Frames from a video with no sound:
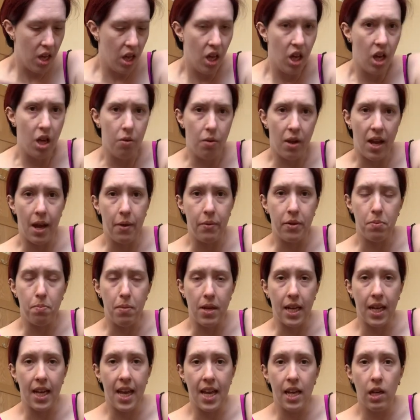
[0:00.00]
and how it's
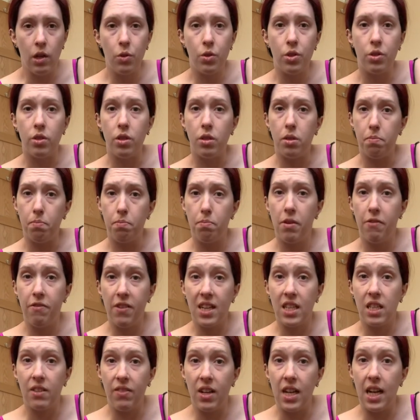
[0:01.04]
being held. So it's
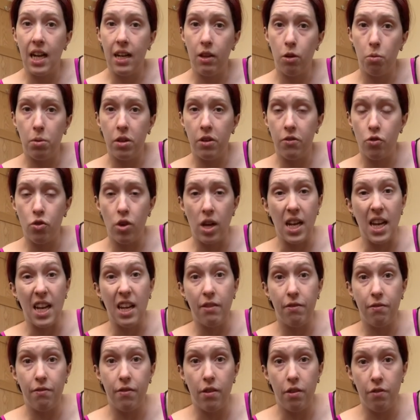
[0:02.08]
effectively a little bit of training
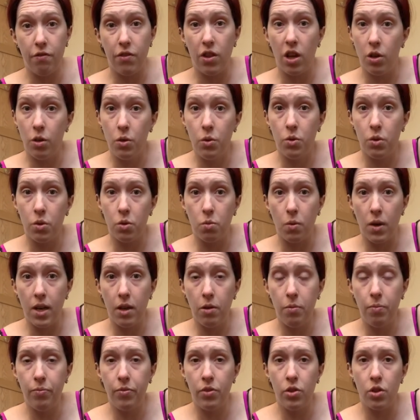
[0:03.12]
of, of those as
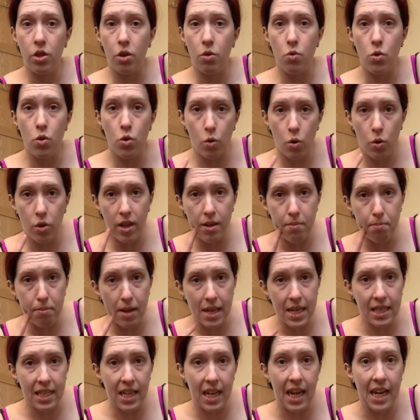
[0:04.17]
well. So you're then
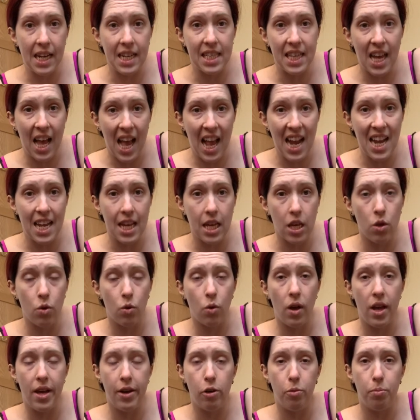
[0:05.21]
basically telling your
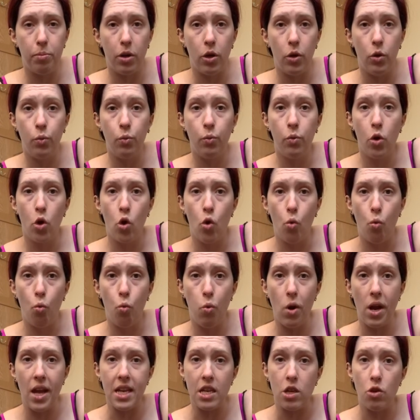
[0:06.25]
elbow
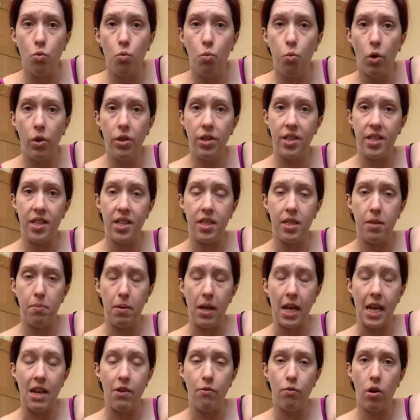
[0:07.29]
where you want it to
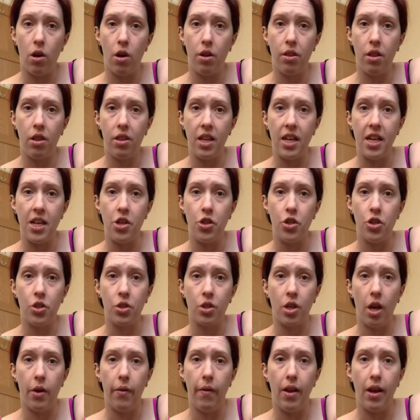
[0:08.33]
be rather than it just
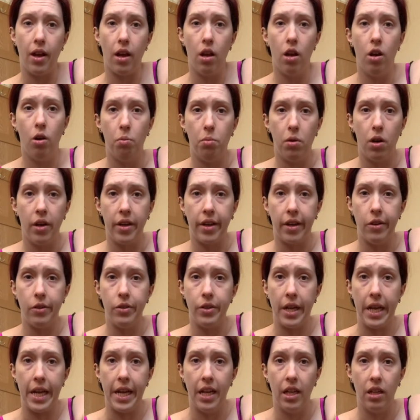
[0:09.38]
going, oh, but I go to
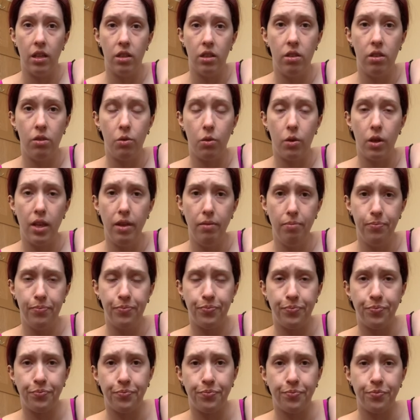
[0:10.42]
here, okay?
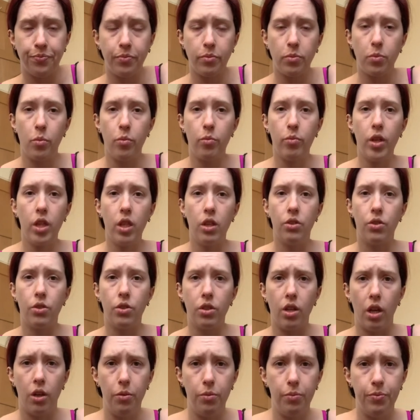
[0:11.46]

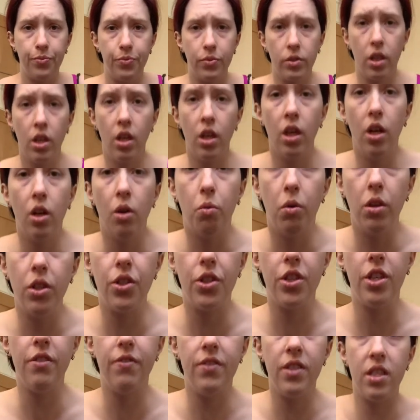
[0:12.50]
So
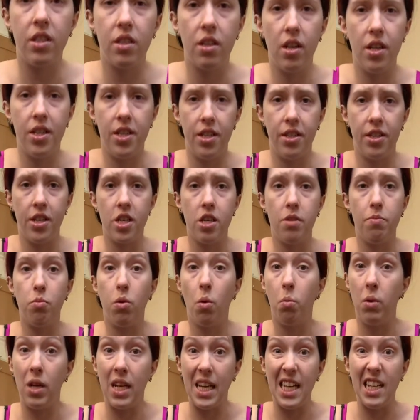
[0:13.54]
once you've decided that you
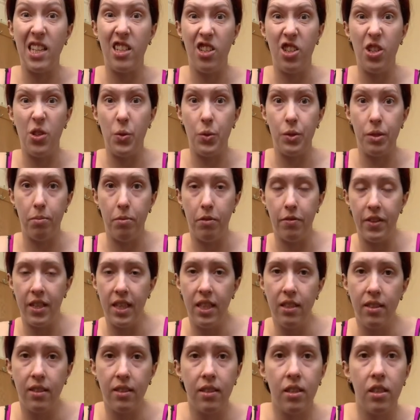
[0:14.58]
probably need to do some of
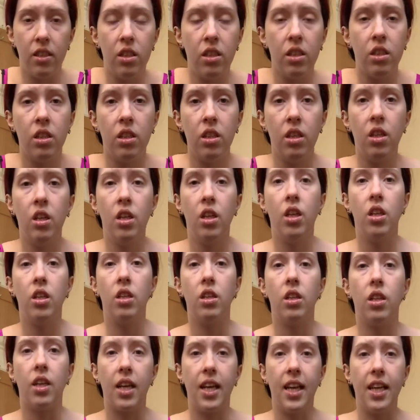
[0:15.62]
this,
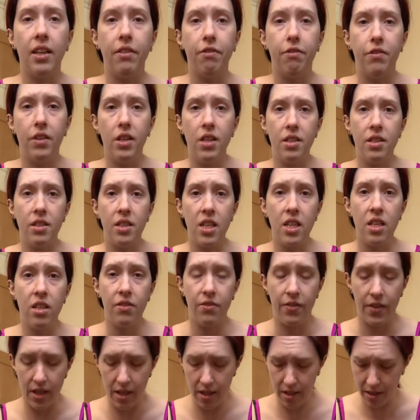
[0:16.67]
okay, first things
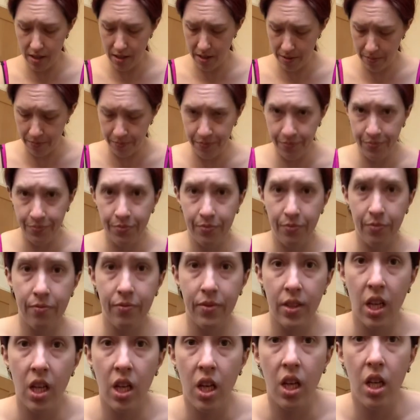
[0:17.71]
first,
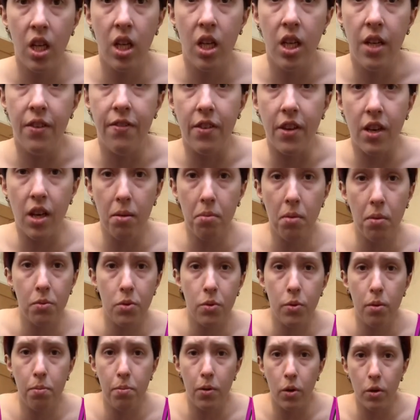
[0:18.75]
if you come up
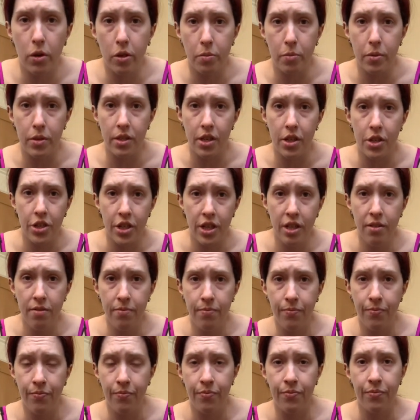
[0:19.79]
to a box position,
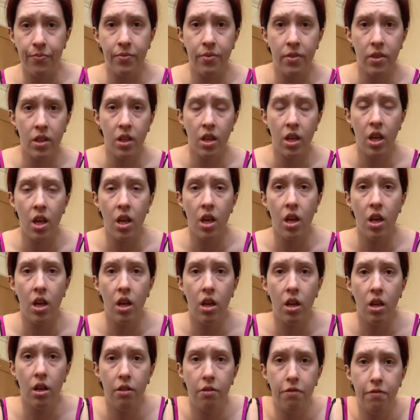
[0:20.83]

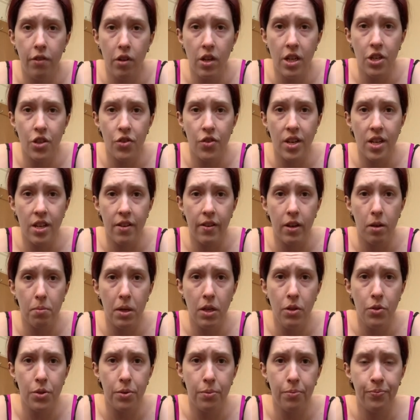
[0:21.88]
fully straighten your
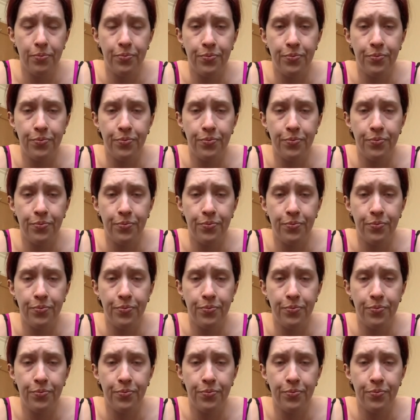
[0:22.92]
elbows,